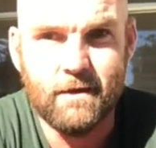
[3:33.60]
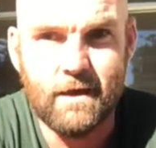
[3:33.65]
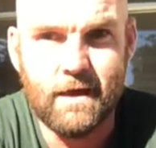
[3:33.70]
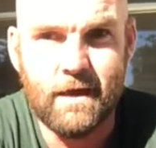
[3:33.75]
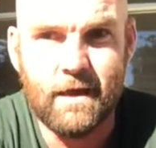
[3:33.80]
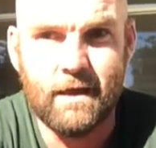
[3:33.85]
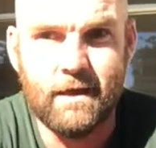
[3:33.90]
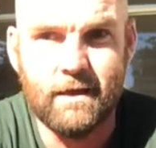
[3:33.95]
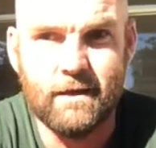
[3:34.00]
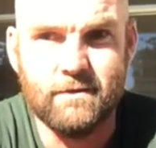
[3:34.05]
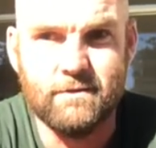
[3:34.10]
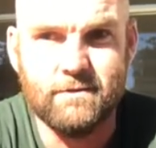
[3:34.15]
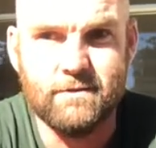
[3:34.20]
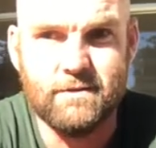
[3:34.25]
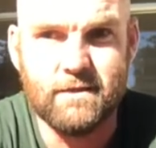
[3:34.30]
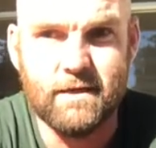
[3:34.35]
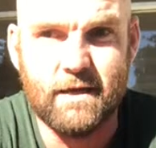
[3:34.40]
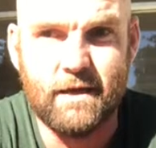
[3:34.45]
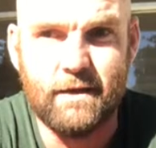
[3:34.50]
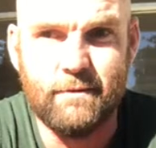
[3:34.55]

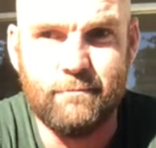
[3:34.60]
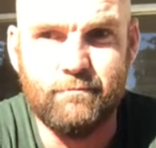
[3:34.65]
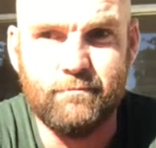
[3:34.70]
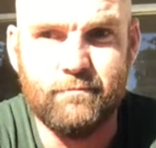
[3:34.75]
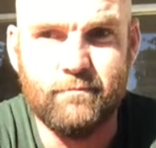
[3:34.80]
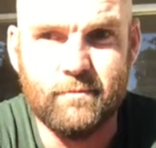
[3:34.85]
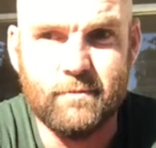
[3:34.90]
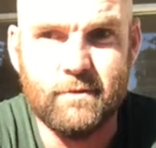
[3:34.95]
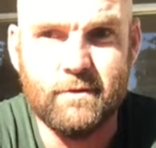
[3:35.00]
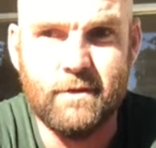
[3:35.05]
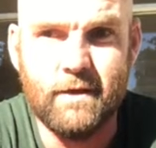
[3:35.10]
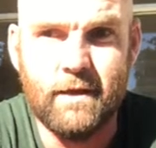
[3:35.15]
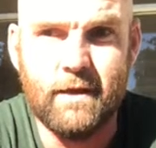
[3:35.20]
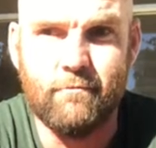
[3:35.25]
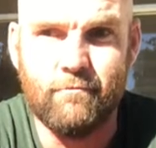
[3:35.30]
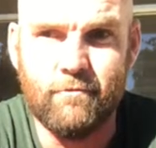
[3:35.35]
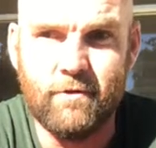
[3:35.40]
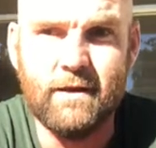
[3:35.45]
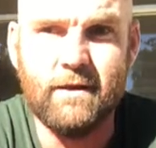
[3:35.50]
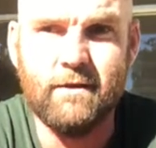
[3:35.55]

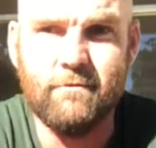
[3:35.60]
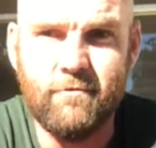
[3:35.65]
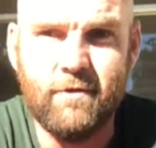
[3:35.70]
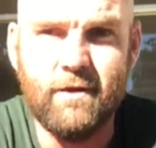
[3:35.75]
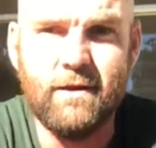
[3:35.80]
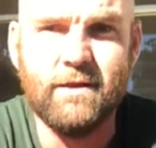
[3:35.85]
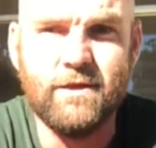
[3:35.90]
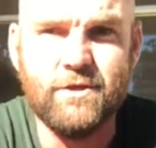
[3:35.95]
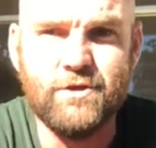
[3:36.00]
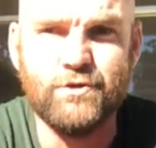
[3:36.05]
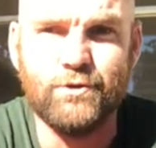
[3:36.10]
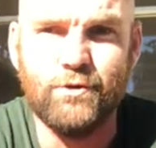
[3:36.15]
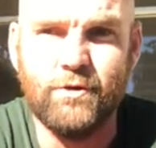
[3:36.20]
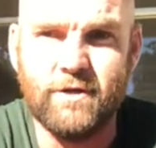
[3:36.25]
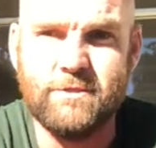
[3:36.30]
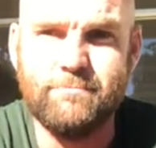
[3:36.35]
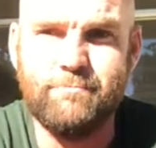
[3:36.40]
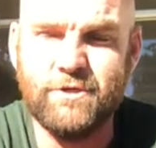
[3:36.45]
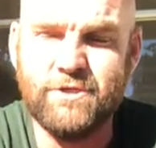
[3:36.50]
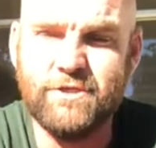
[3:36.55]
Really
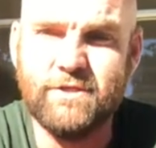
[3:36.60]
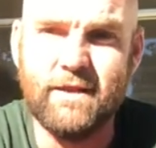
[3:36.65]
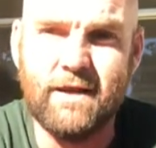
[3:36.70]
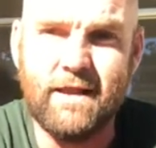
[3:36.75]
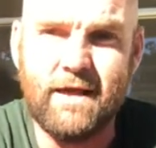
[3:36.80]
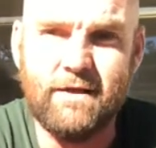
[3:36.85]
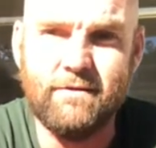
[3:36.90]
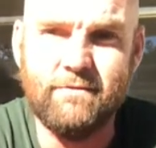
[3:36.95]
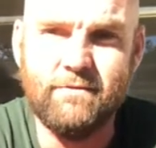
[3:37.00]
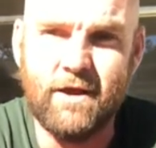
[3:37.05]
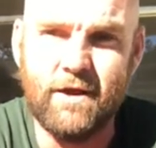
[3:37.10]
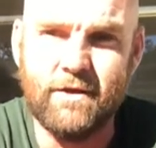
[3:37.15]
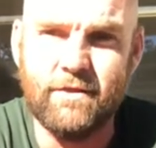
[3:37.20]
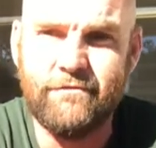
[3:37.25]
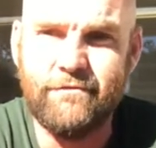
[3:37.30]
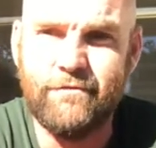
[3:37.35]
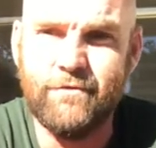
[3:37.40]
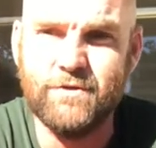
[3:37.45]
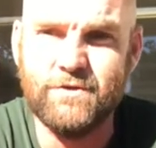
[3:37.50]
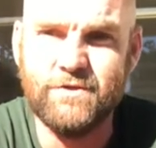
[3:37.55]
enjoyed, especially
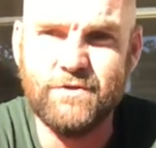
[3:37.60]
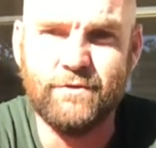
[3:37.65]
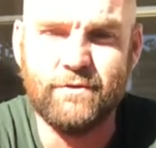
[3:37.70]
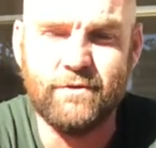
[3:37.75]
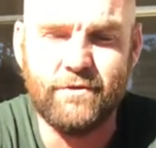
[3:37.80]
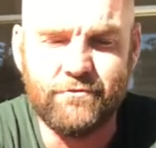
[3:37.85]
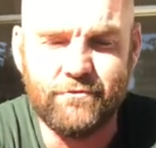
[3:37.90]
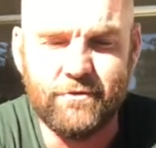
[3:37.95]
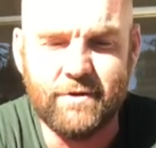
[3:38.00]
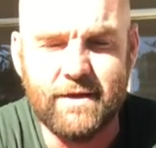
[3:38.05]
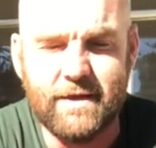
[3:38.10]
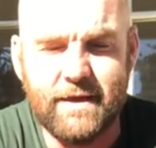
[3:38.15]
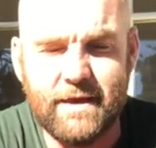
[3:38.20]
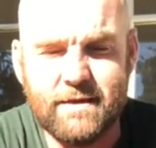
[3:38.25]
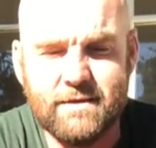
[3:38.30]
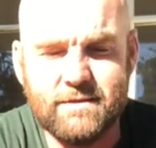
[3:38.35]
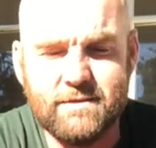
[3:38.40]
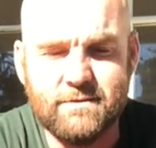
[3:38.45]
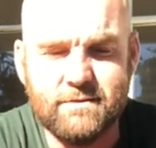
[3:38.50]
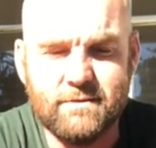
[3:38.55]
the first sort of 3
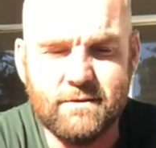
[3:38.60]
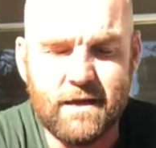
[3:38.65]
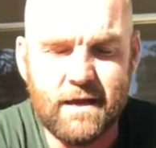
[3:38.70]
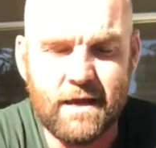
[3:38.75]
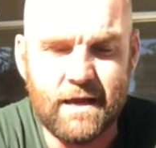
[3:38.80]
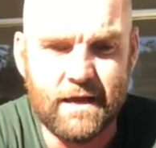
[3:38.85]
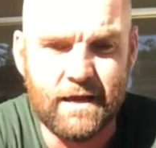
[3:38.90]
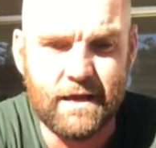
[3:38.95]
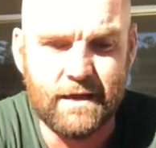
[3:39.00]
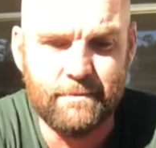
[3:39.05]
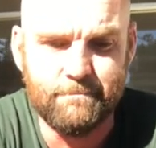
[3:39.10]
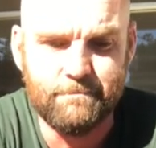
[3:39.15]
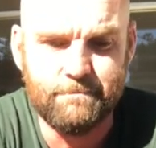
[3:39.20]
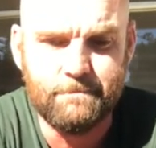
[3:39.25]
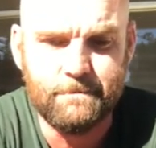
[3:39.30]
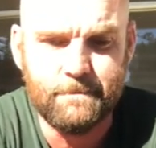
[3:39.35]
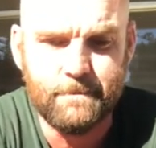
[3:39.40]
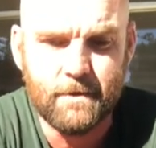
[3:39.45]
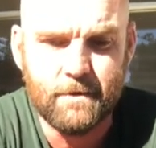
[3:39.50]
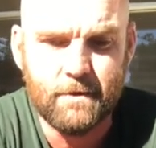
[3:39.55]
years.
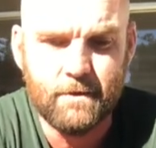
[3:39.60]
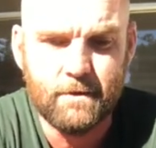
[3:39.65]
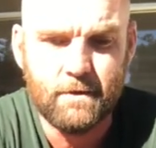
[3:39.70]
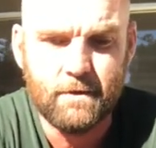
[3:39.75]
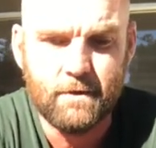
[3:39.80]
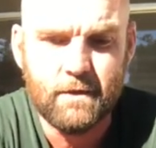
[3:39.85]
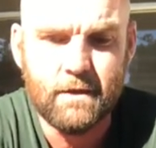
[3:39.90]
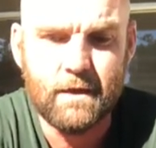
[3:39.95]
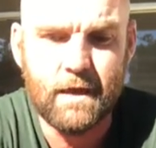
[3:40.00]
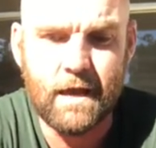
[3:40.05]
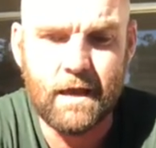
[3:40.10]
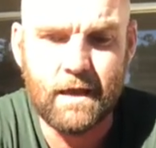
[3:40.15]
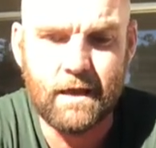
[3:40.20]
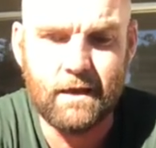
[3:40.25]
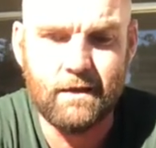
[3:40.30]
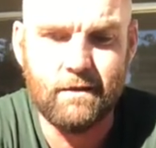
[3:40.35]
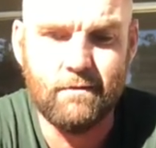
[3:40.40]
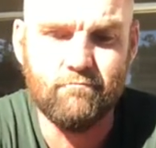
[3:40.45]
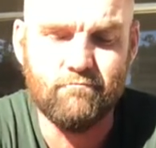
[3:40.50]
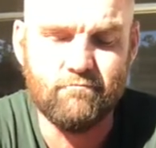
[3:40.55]

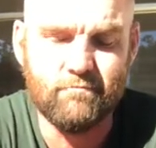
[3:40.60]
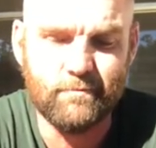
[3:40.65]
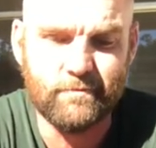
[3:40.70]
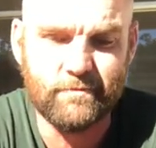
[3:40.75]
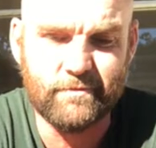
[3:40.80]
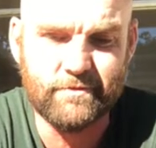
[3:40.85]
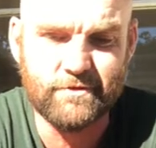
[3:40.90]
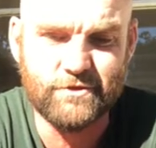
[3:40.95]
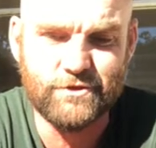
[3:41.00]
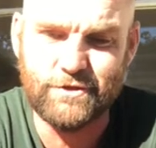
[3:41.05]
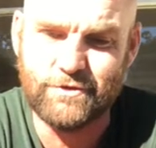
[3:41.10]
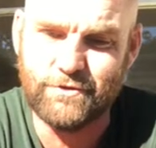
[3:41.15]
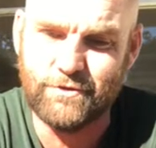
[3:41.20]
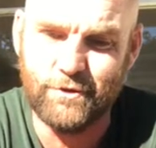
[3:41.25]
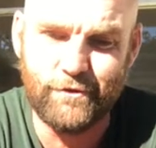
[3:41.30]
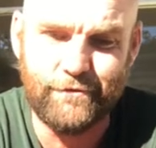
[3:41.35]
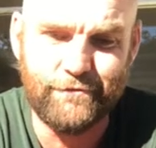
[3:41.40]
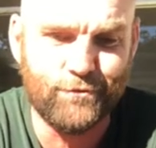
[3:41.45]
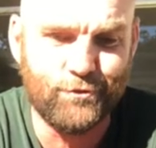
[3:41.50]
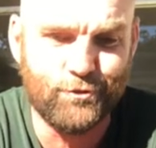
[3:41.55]

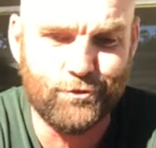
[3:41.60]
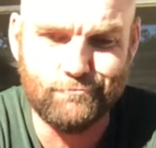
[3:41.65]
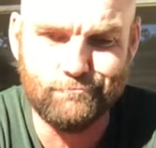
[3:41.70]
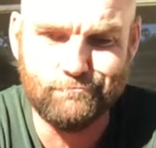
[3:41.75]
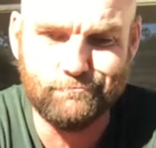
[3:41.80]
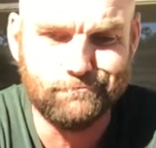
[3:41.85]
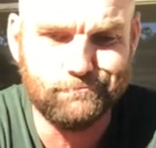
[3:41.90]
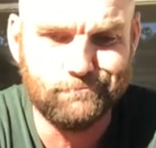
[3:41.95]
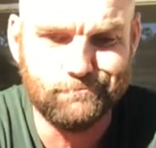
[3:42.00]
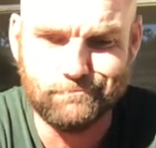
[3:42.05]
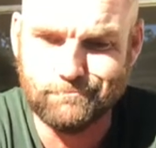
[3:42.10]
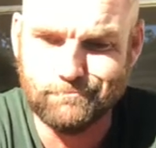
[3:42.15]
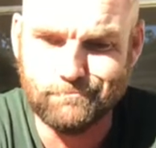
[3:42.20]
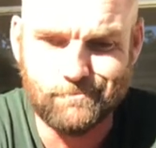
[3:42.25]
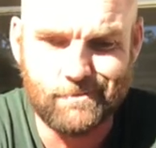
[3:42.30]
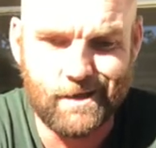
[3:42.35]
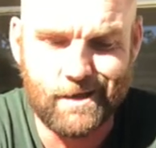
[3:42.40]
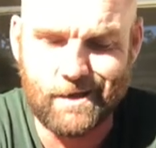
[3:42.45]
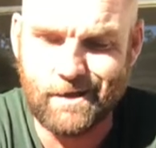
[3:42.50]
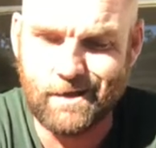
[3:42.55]
Third form.
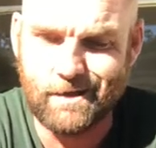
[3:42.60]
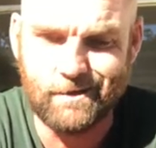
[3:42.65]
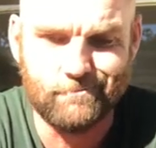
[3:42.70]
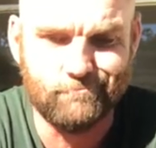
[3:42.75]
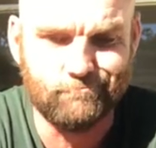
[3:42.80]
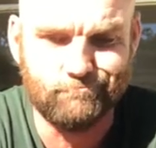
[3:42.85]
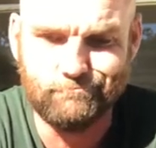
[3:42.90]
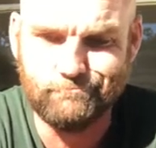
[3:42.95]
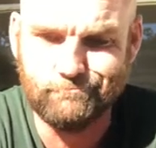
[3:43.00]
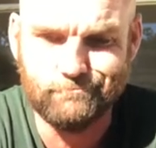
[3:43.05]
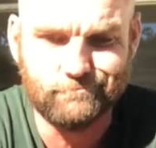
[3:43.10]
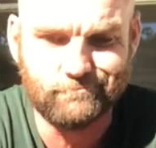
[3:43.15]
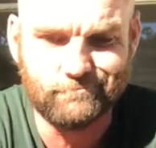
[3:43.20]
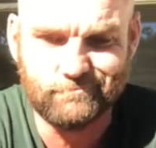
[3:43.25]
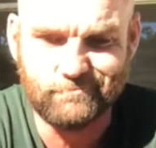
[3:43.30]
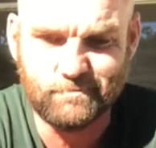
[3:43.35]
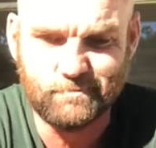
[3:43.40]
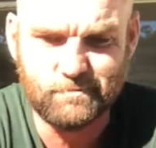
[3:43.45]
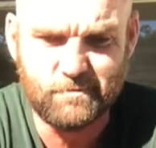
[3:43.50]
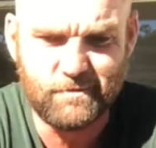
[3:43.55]

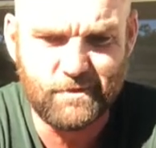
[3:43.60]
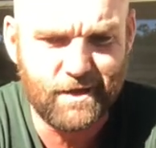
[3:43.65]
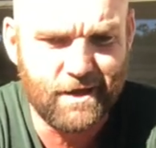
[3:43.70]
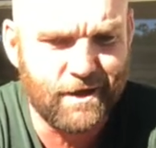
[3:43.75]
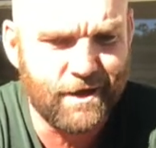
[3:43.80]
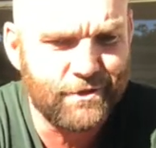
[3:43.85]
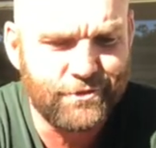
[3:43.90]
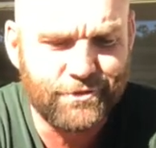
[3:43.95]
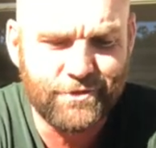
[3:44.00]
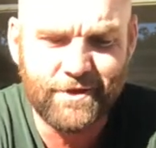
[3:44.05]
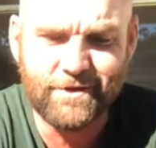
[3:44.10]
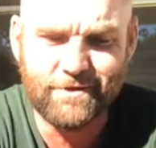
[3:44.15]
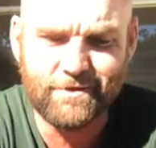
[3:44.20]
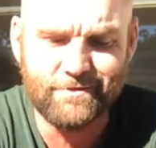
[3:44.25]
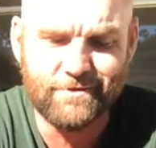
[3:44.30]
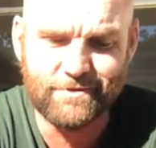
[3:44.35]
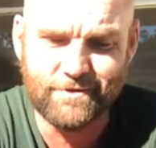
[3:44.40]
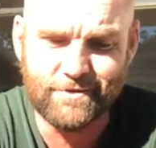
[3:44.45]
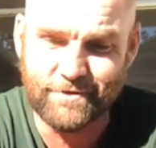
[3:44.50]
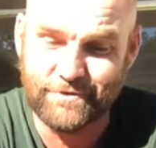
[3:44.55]
I think
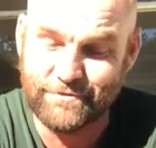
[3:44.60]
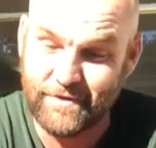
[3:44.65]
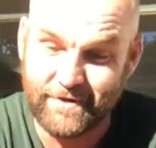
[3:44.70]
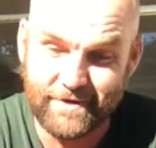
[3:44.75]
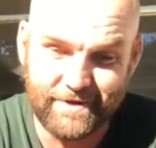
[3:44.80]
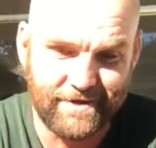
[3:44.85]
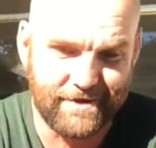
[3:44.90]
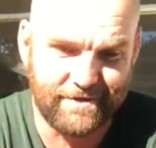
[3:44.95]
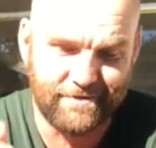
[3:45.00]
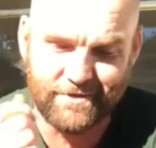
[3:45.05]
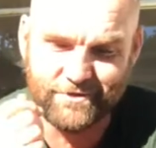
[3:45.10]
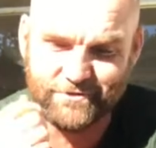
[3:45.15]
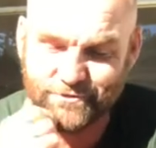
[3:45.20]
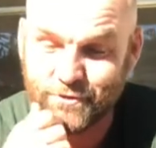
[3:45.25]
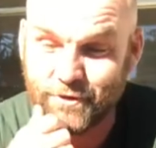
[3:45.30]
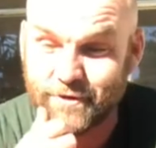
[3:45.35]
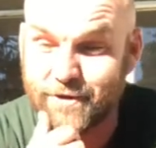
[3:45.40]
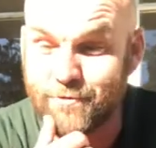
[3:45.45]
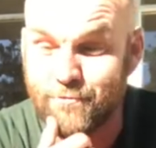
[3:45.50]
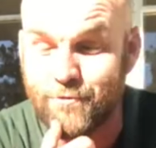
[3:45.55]
it's funny, it's
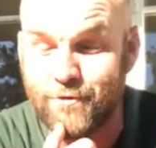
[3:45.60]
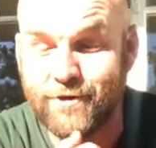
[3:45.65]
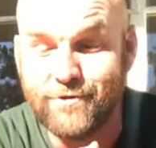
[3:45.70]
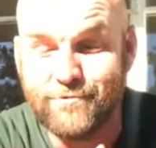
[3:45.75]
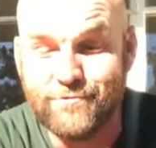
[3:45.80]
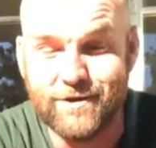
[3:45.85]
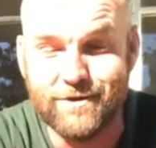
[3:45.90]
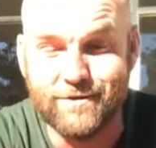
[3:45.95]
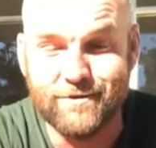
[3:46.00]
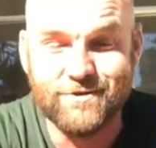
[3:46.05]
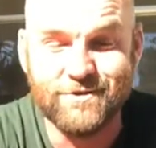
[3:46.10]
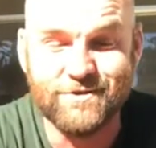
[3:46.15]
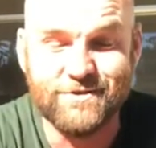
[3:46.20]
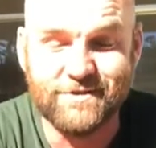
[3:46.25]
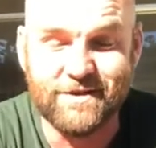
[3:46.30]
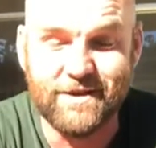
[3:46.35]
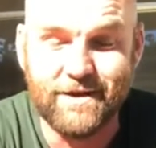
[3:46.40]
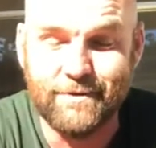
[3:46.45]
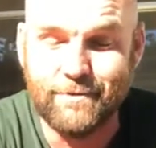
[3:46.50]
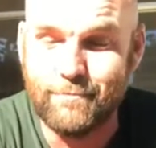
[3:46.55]
quite ironic really,
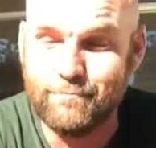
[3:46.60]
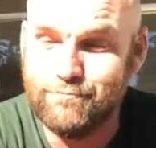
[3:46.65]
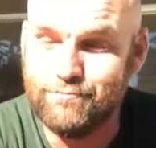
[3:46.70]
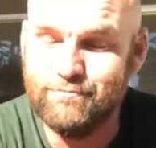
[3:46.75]
because I